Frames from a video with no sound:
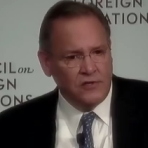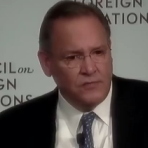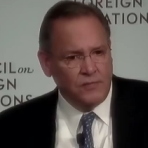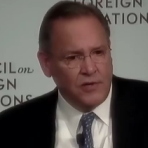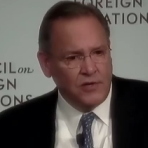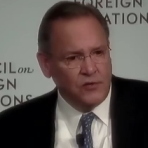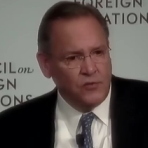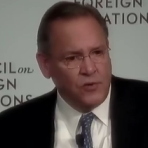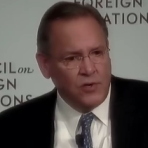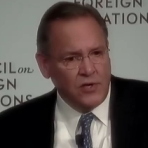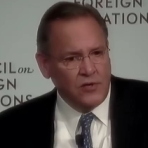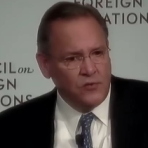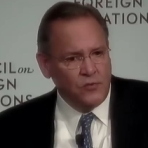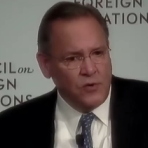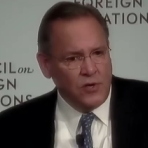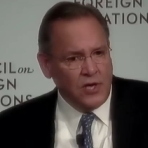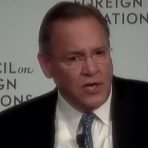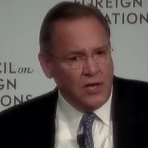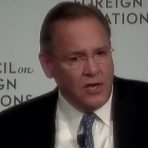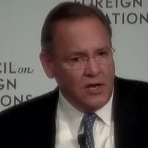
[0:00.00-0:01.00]
by twenty
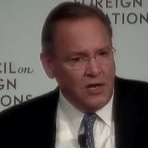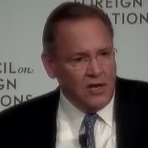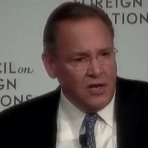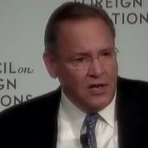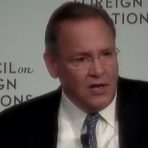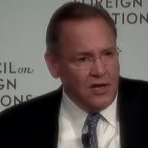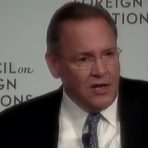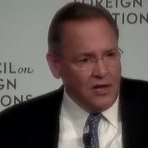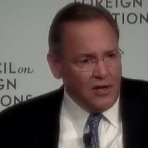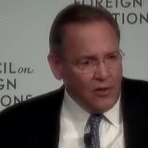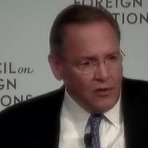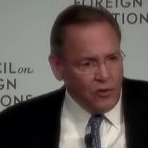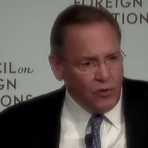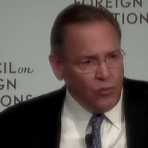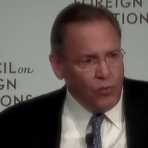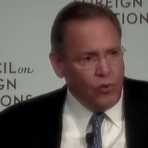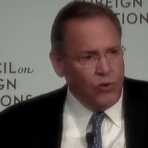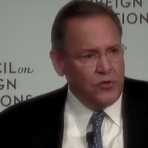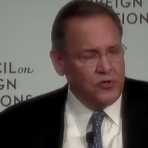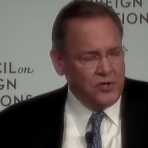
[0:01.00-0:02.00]
twenty. The
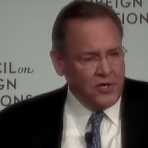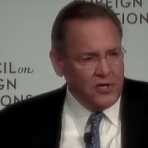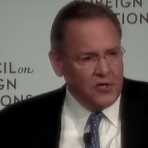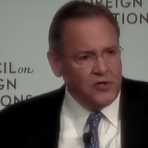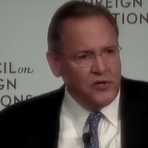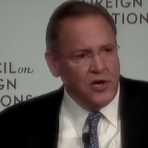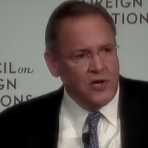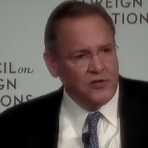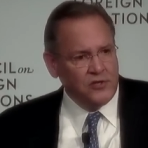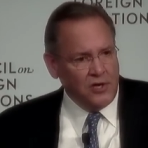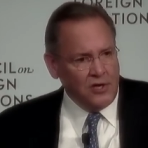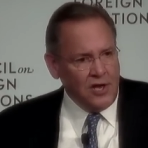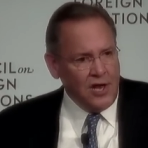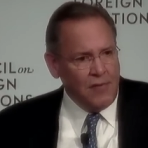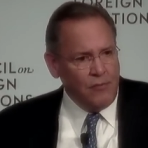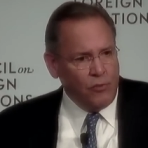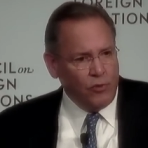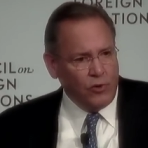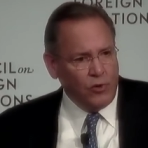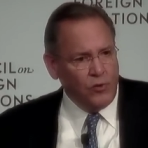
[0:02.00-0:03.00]
world is going to change a lot
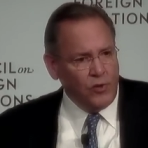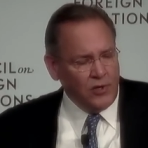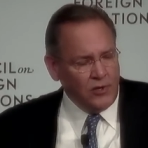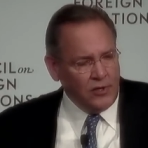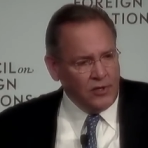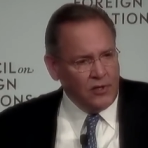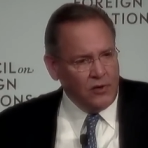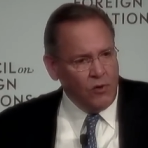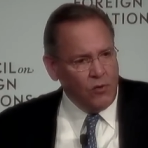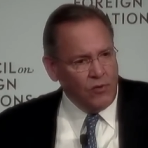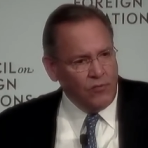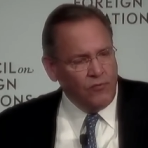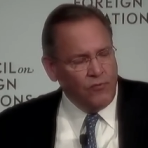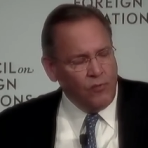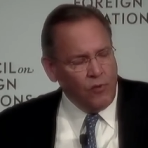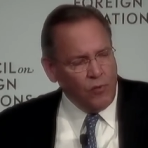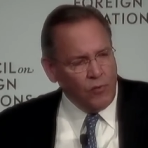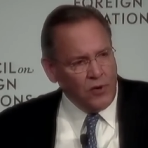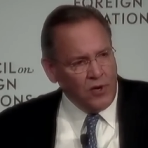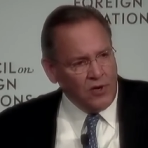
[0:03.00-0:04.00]
more quickly going forward,